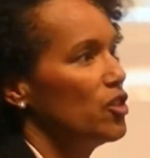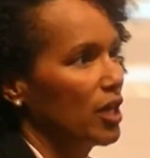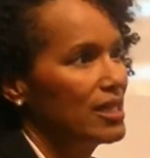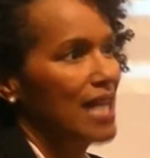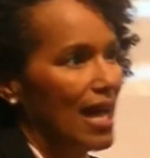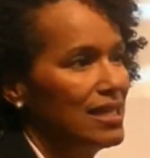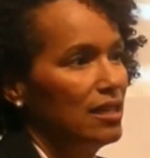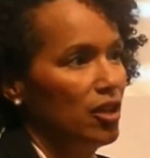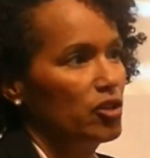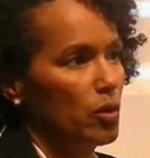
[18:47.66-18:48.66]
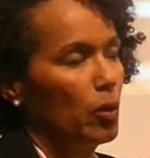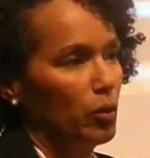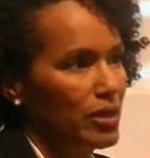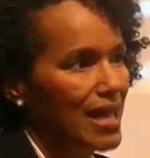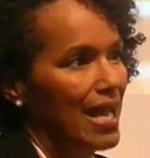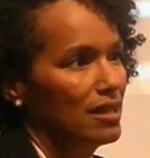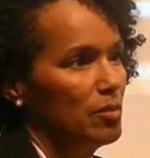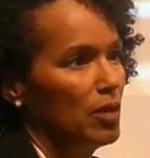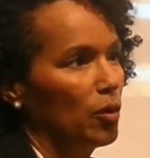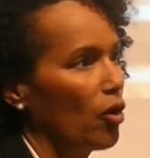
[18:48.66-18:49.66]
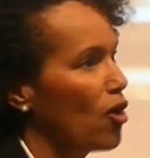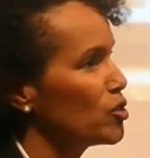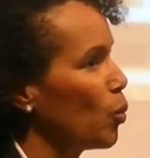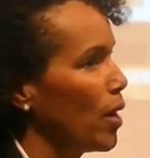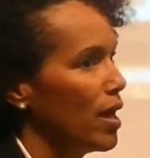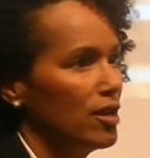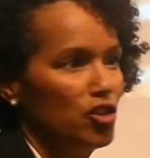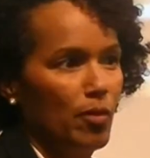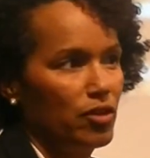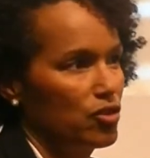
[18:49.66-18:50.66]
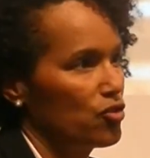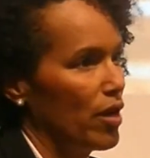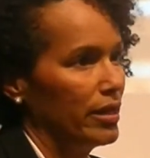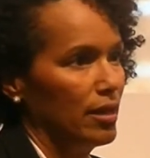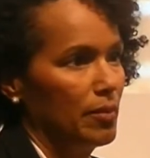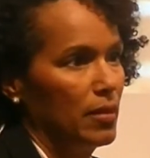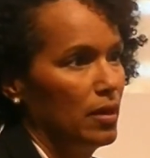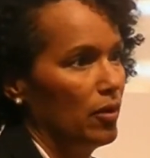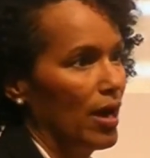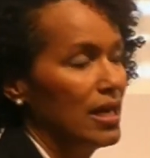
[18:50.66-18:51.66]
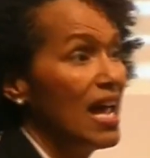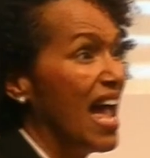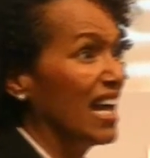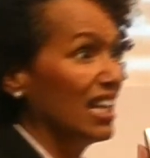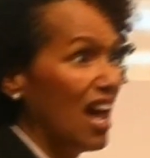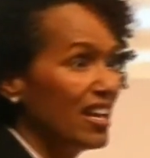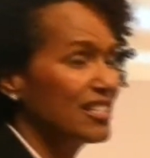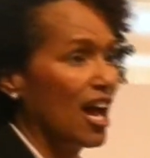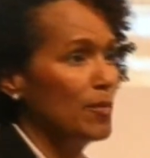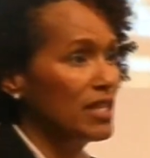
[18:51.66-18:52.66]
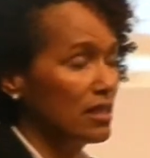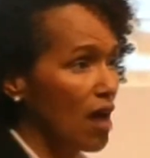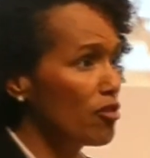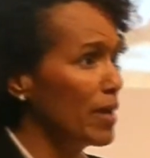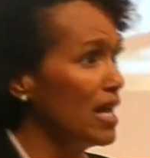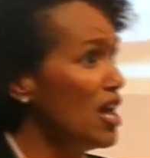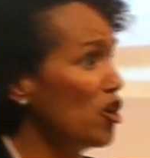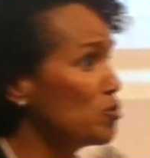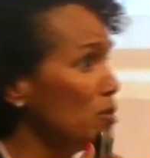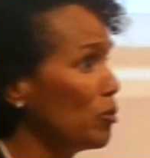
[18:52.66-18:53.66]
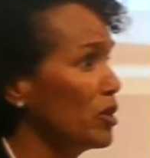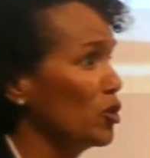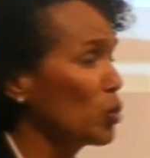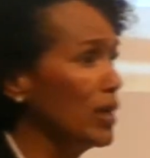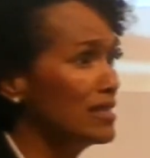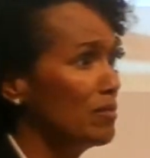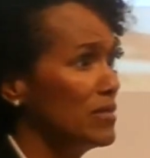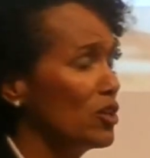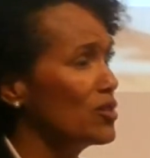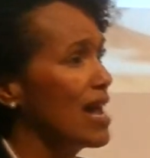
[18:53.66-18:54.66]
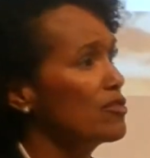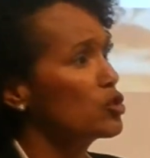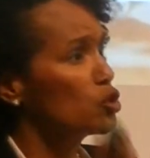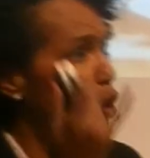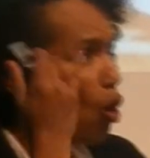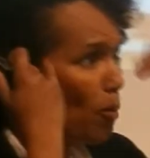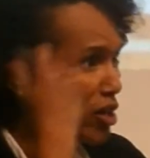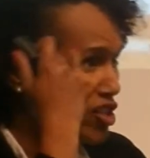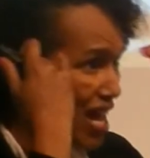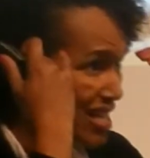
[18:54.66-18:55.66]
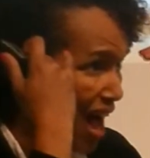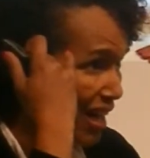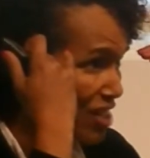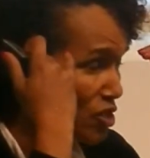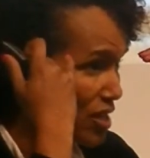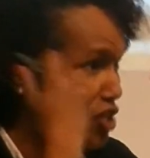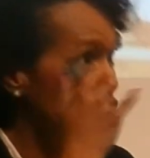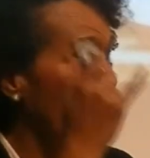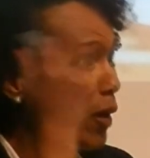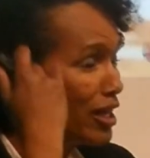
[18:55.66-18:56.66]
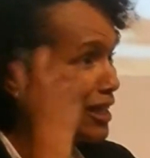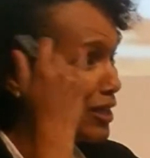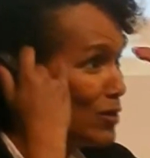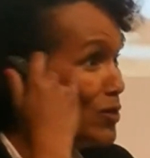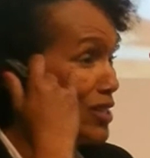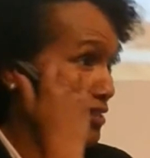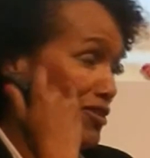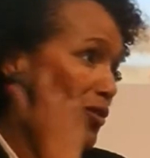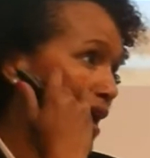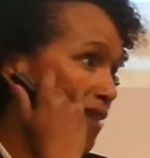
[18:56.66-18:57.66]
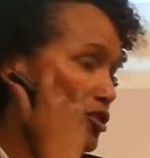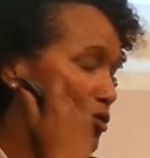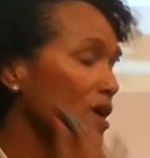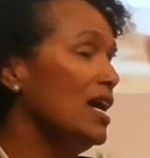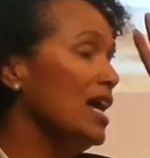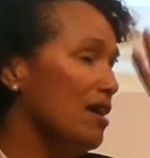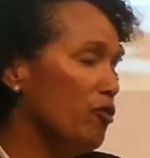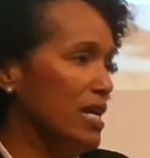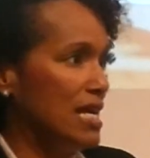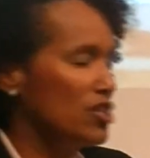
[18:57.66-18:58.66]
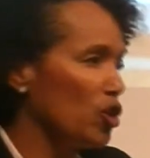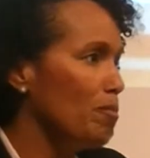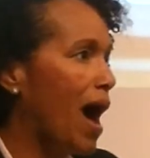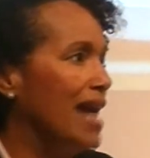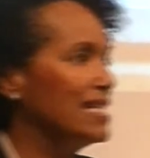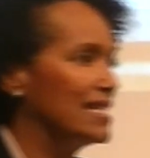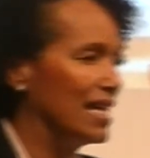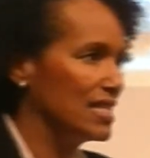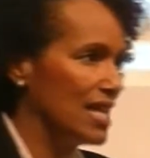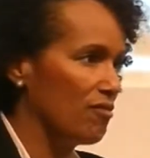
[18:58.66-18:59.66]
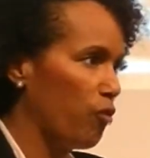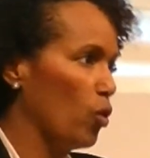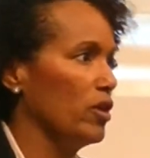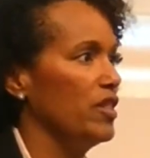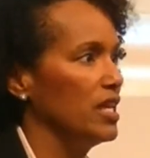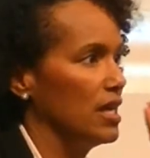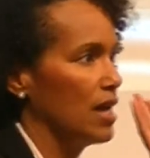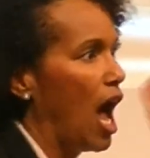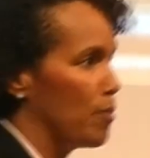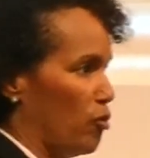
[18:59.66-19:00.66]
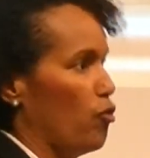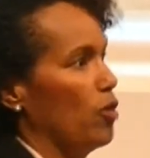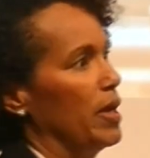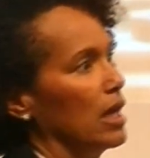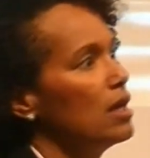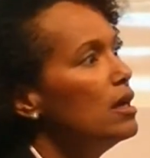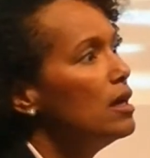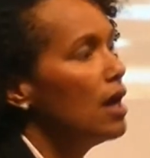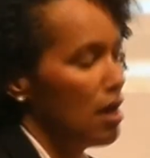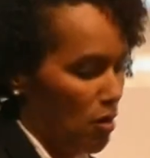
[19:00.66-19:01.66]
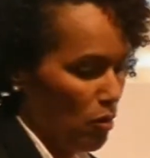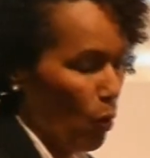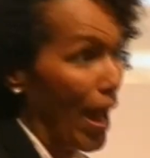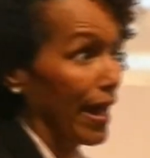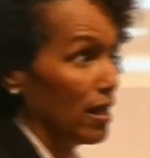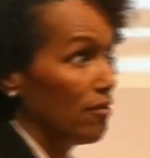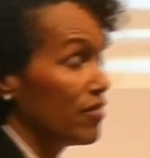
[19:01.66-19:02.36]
because the idea here is that we want to retain the people. It costs way too much to train them, right? And a lot of times in government, there's people who've been there 20-something years. They have so much of that knowledge that you don't want to lose it if you don't have to, if we can get their mindsets in that forward-thinking, high-performing way of